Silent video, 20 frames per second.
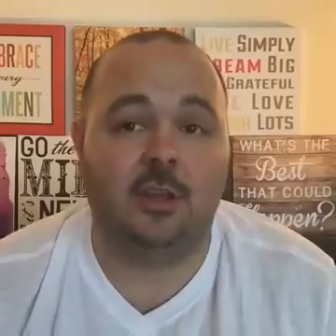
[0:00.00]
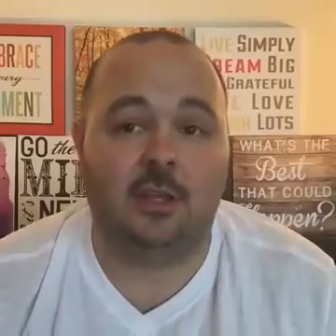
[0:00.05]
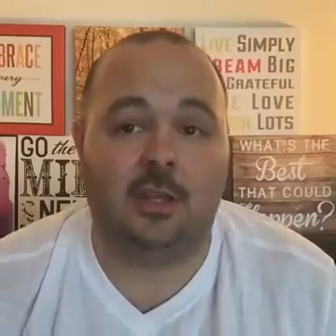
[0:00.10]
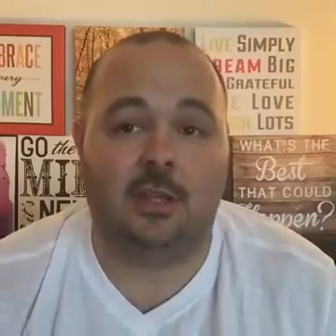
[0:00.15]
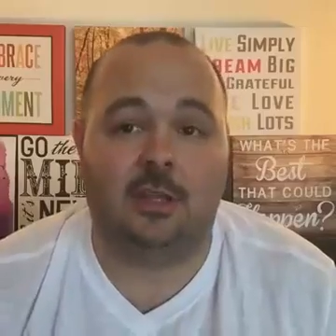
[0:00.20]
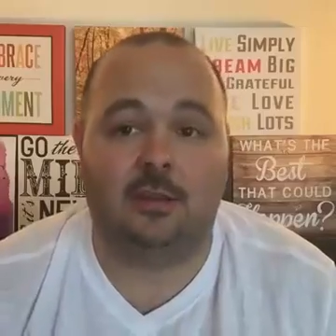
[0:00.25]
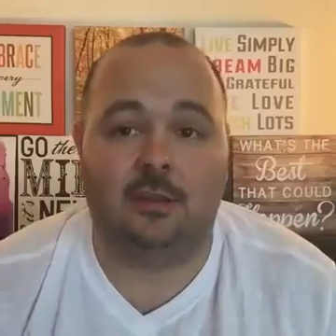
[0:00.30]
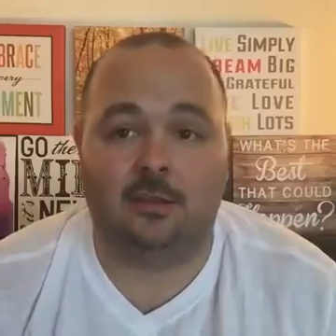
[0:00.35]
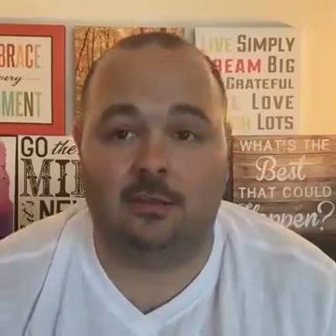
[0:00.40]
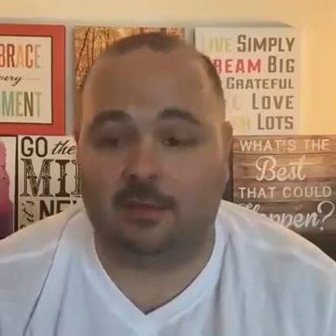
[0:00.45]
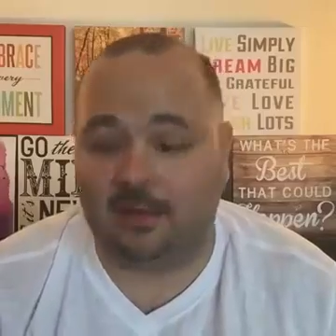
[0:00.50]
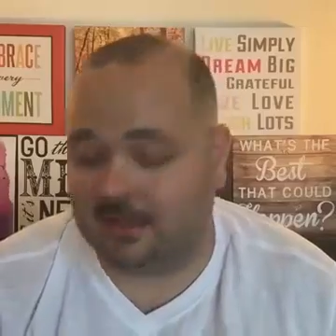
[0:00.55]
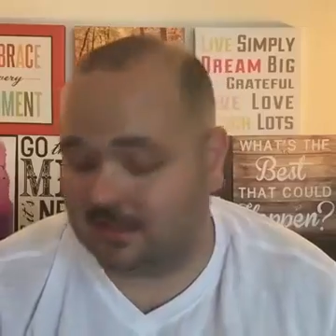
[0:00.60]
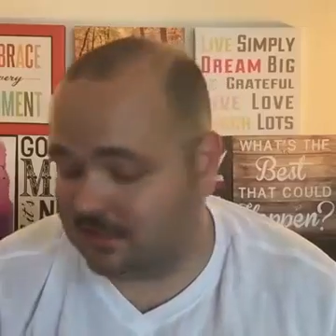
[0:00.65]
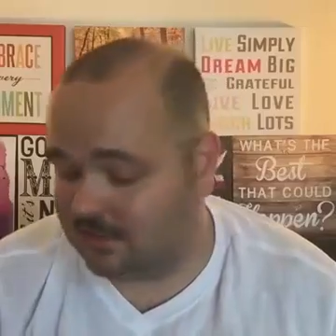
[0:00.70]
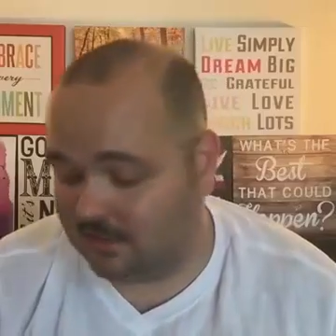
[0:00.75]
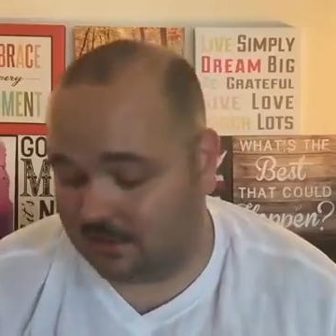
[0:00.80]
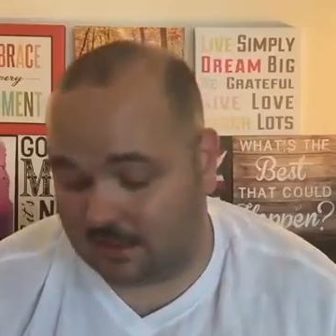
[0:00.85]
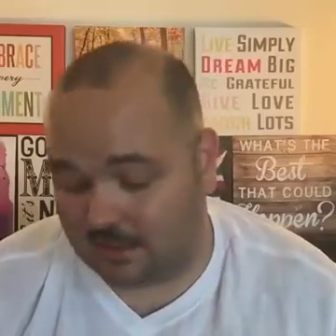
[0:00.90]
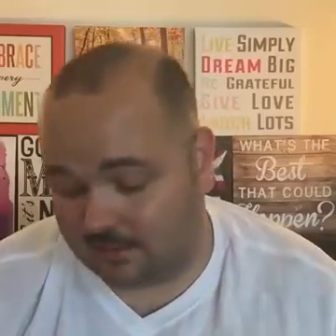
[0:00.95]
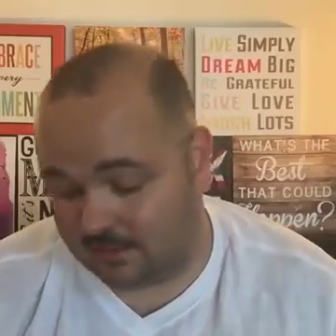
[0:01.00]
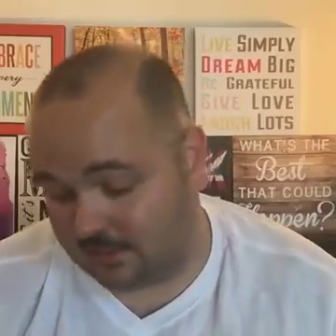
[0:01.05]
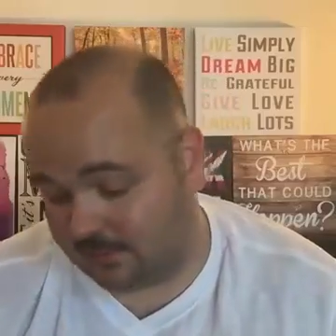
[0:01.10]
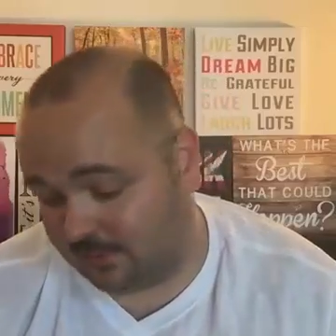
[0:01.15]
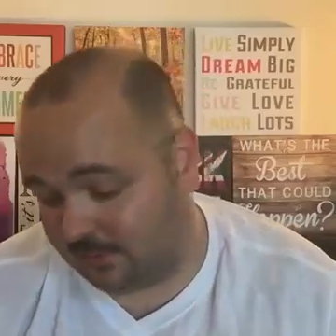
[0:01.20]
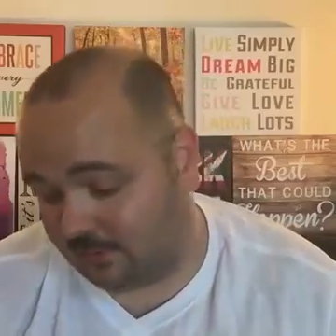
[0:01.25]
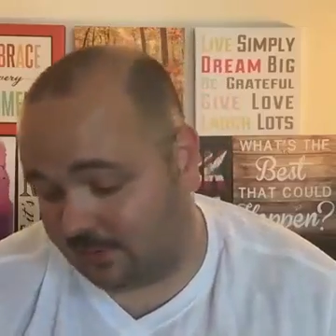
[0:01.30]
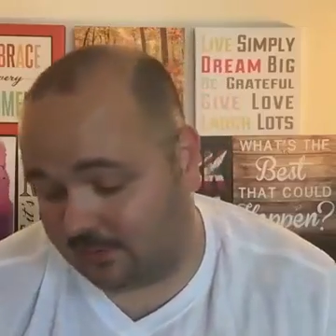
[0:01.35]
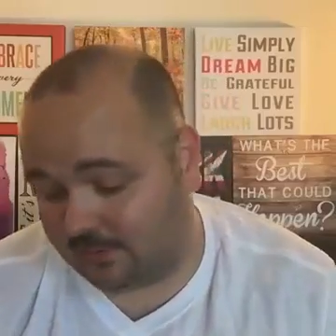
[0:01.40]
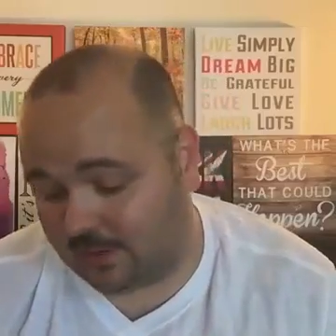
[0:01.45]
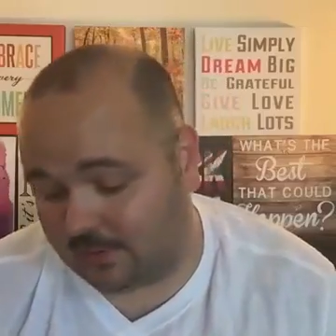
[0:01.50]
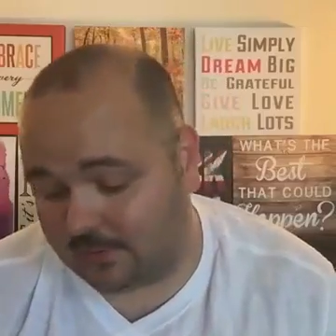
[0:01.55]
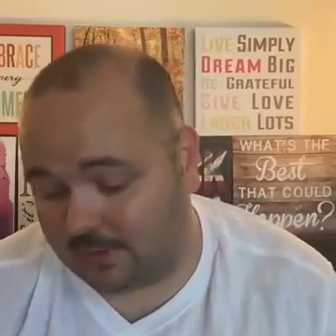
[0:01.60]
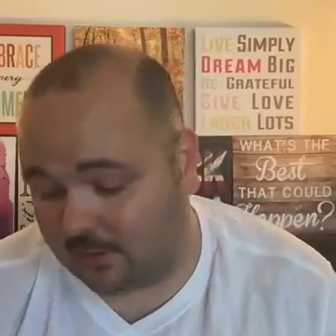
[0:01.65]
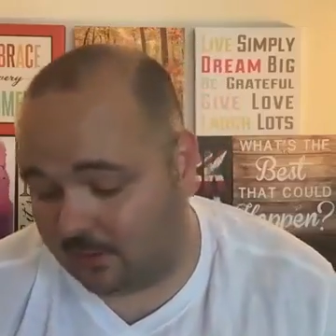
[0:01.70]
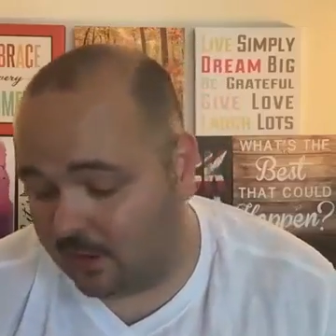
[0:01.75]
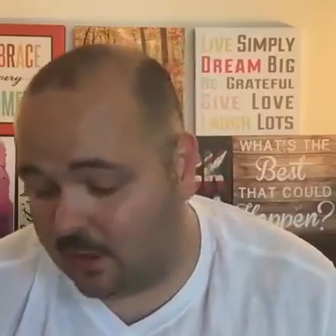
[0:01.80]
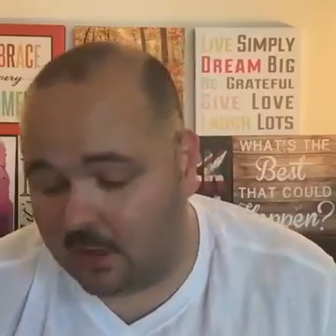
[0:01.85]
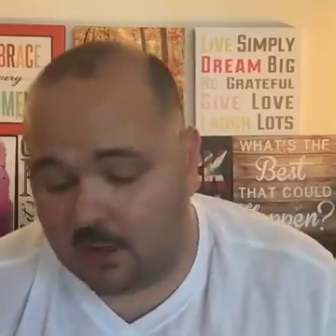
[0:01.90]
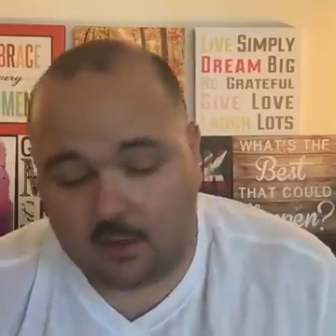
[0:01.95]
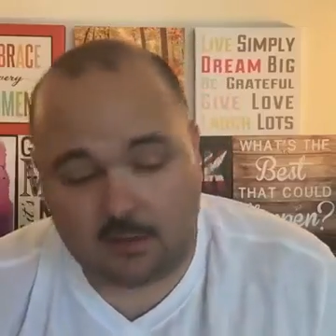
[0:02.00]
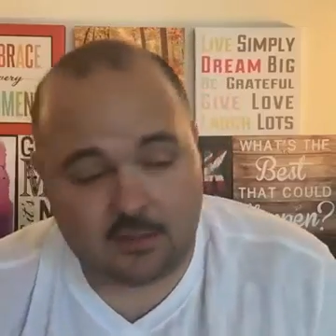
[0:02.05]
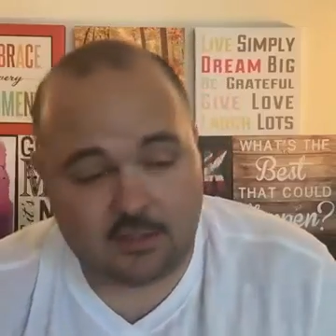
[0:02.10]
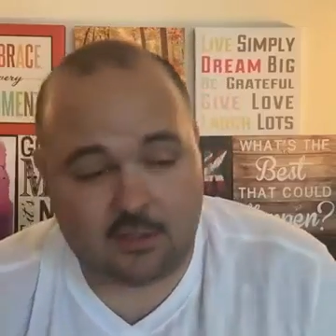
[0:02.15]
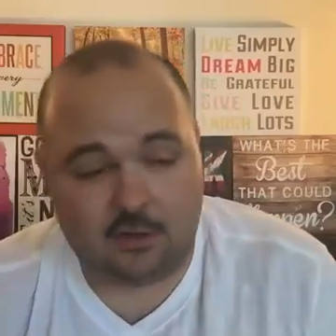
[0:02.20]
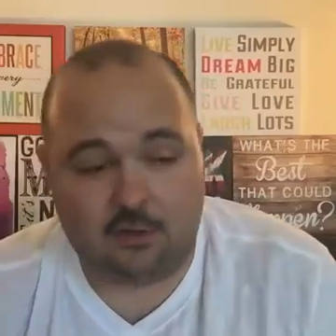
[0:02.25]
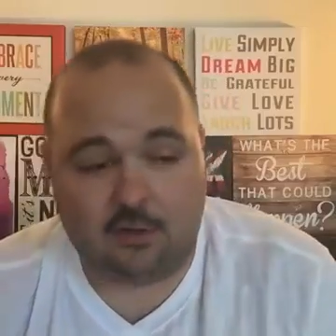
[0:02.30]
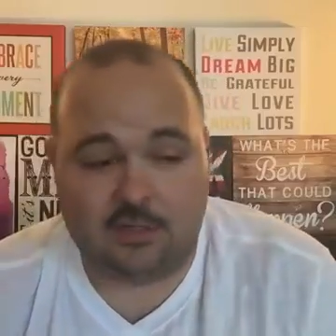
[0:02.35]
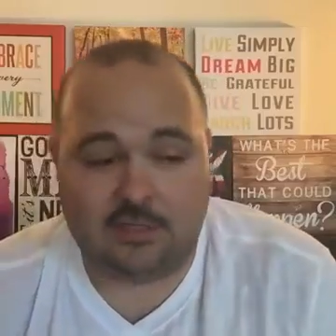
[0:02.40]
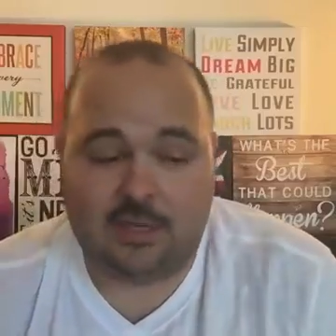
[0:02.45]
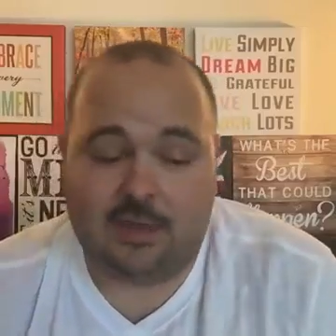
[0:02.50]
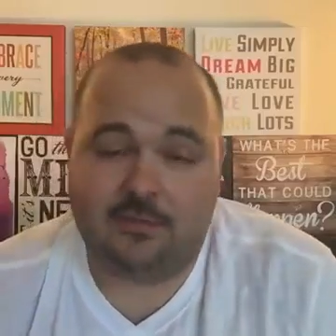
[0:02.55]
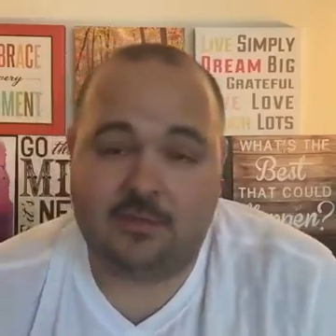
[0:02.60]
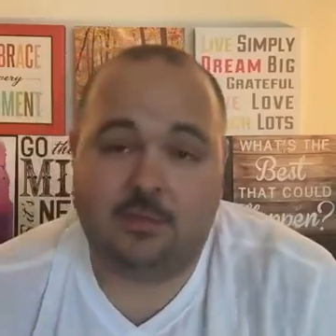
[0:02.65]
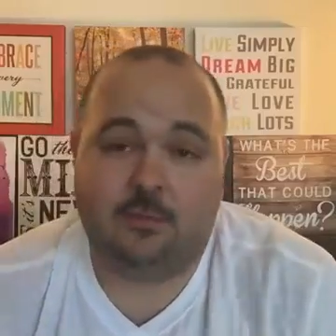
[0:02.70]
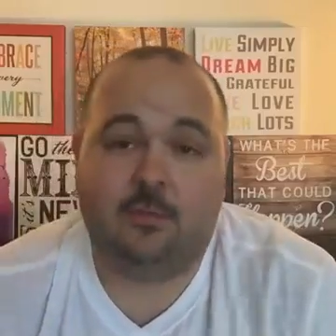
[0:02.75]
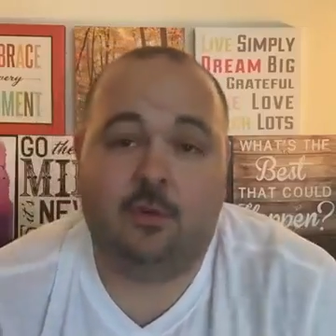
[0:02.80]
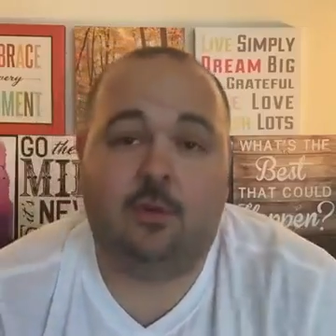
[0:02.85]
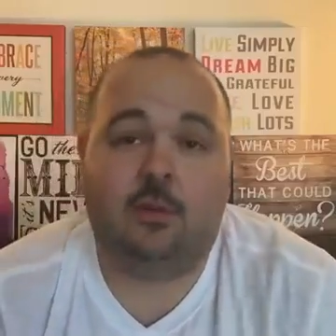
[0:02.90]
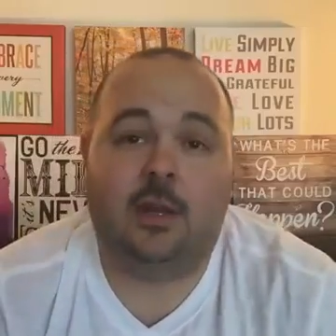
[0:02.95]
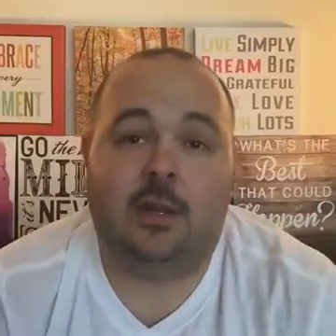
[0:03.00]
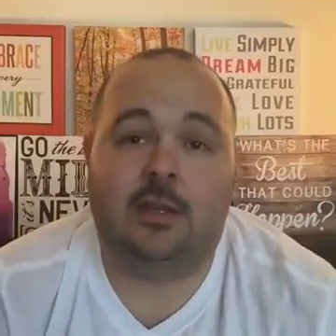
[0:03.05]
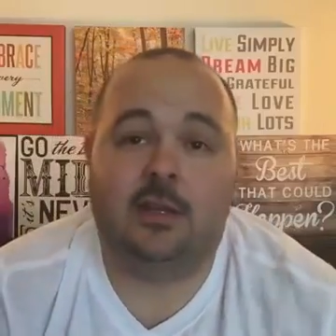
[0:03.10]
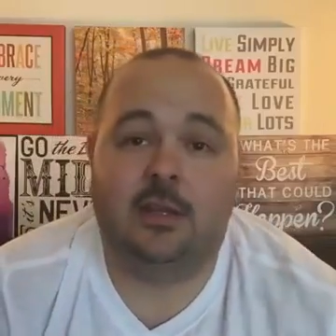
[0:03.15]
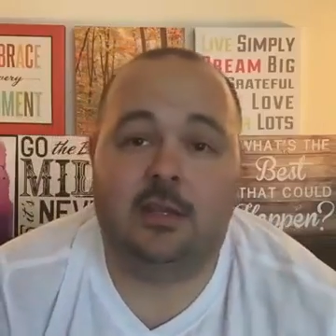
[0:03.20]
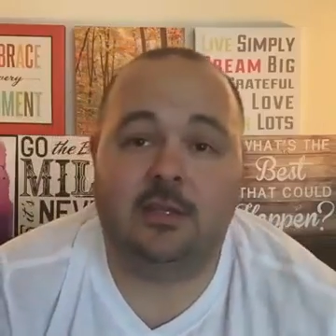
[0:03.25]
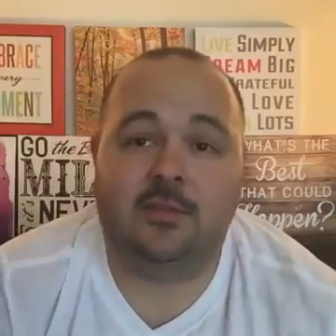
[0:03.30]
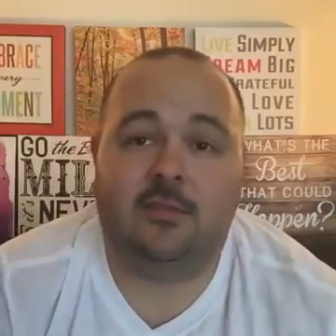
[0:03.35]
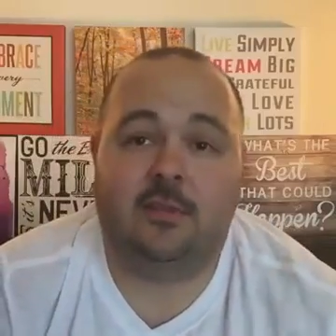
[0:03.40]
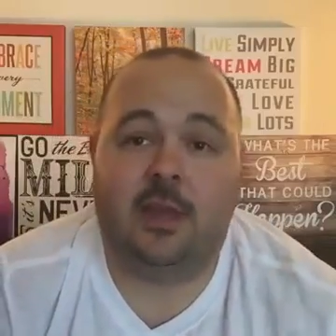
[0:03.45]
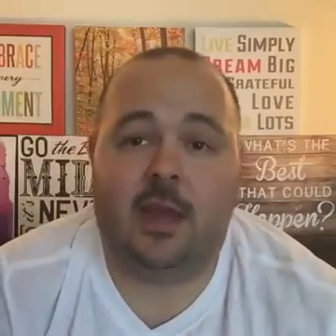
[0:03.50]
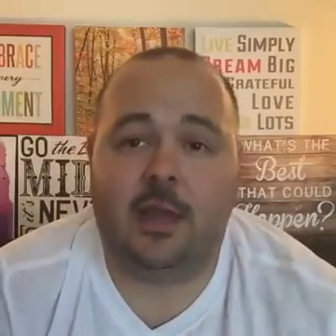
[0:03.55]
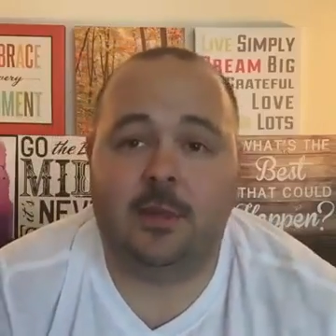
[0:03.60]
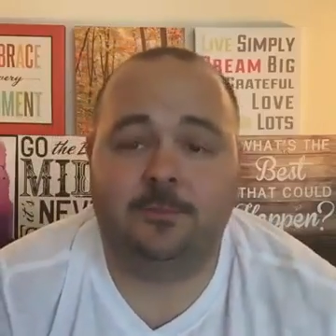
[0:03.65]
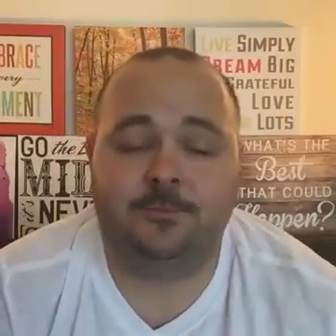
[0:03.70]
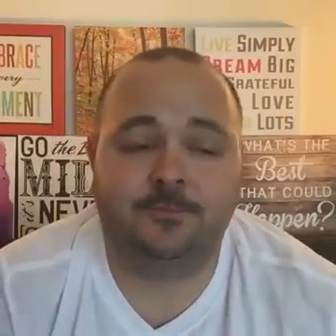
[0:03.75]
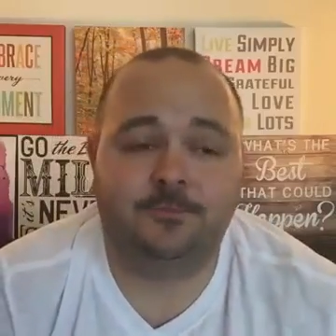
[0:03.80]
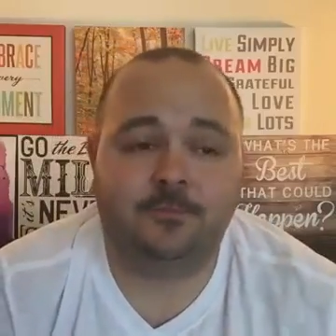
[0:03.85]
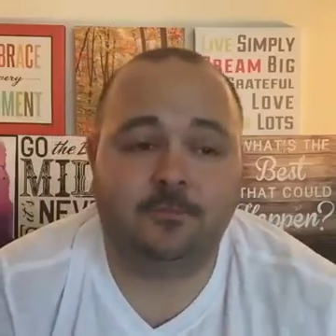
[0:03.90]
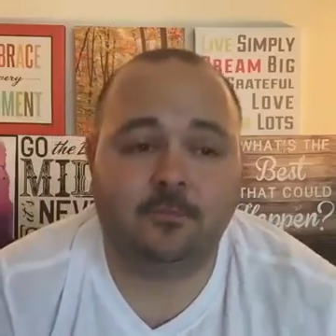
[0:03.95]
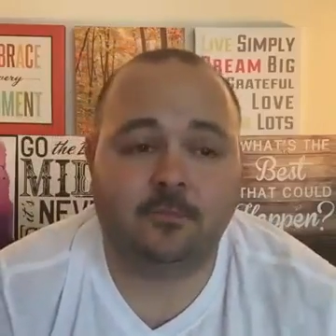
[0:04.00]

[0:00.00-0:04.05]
And that's, again, something I want to talk about soon because I have some cool ideas for that.